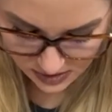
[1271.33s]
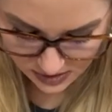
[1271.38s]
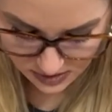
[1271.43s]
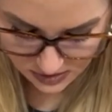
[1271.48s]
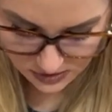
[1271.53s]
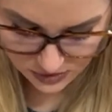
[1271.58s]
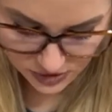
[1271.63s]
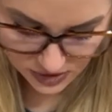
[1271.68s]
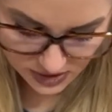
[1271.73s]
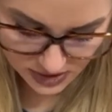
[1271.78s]

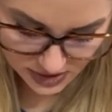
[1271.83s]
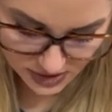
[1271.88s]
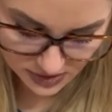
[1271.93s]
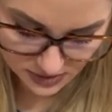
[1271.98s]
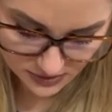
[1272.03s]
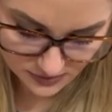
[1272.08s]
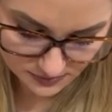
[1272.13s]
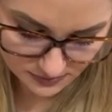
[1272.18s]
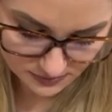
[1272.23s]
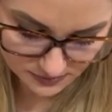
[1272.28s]
trying to get
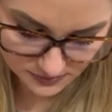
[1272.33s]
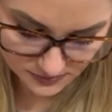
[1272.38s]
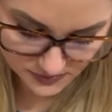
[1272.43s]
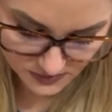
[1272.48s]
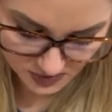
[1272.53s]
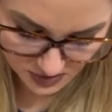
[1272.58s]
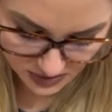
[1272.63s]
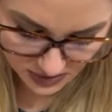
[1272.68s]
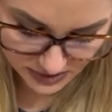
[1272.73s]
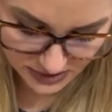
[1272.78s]
a
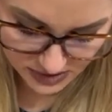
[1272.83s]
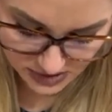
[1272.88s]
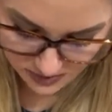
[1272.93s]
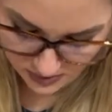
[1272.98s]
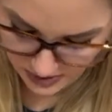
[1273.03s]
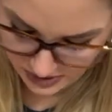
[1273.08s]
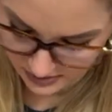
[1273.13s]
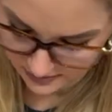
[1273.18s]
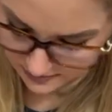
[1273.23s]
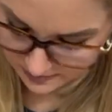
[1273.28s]
clean
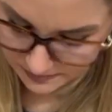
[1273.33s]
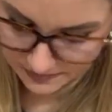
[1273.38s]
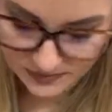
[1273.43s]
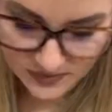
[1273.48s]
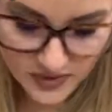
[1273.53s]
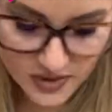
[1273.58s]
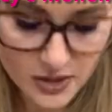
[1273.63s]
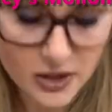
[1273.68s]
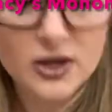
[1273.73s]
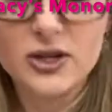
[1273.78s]
spot.
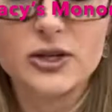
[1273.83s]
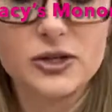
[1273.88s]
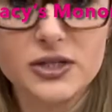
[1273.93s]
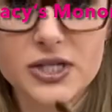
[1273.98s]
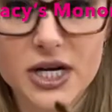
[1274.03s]
You